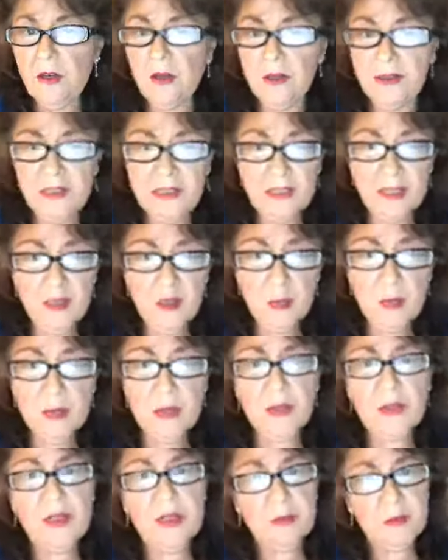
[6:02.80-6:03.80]
all the other
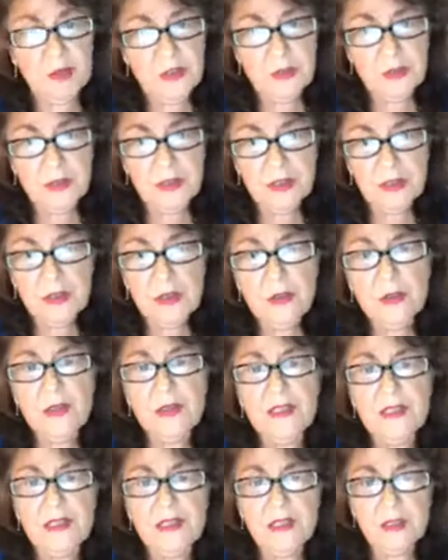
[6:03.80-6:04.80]
programs don't include
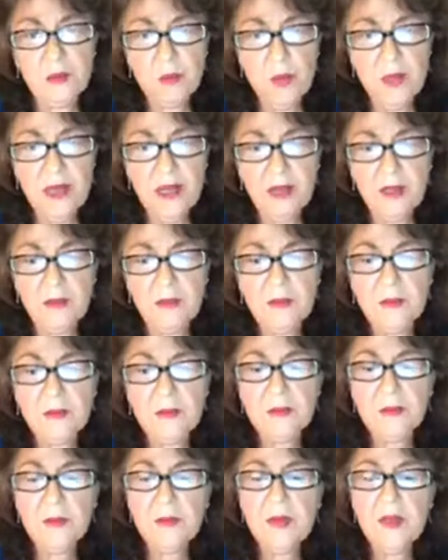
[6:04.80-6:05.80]
this as well,
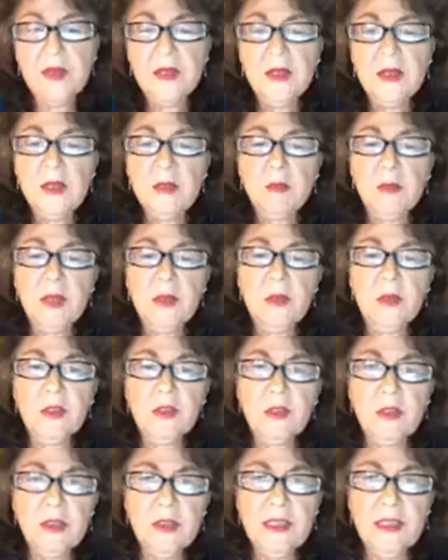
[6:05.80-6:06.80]
but we're
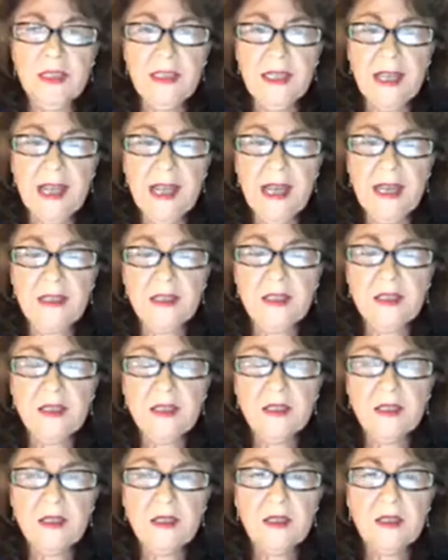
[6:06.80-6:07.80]
looking at
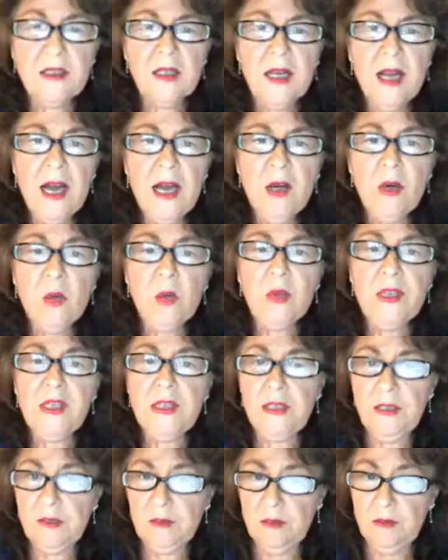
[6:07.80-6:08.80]
how
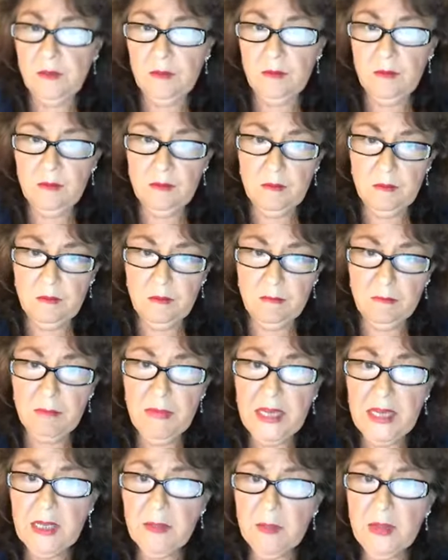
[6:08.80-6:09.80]
we
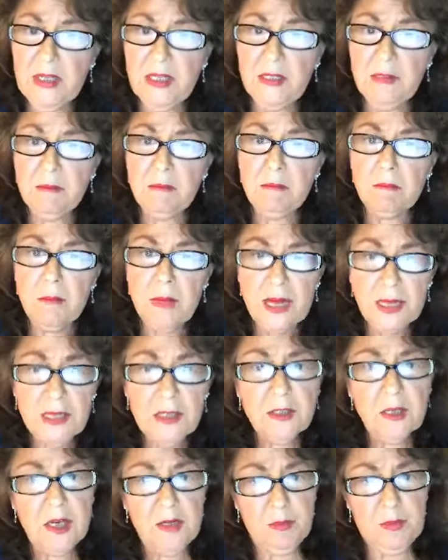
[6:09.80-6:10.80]
maybe might
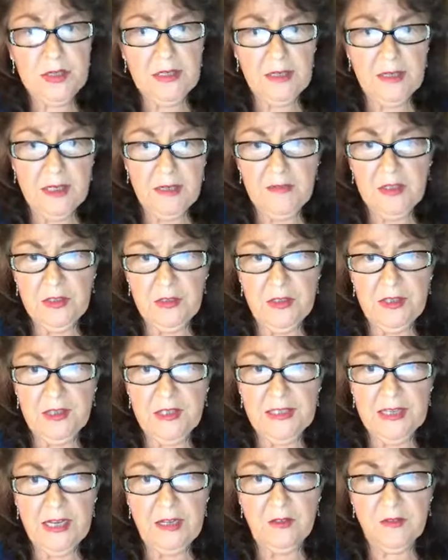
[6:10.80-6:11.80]
not be loving
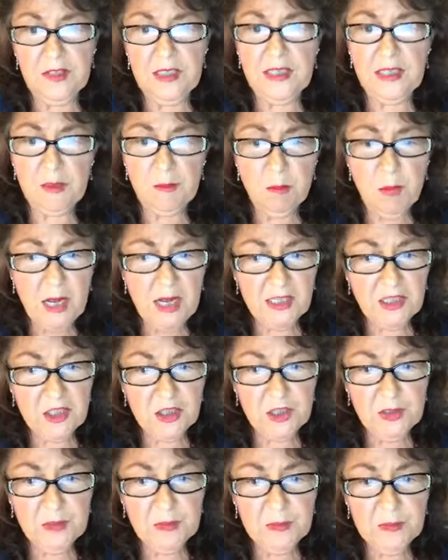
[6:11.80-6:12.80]
ourselves as
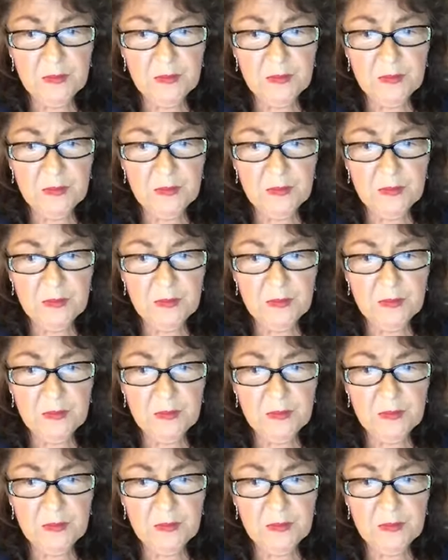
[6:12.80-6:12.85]
much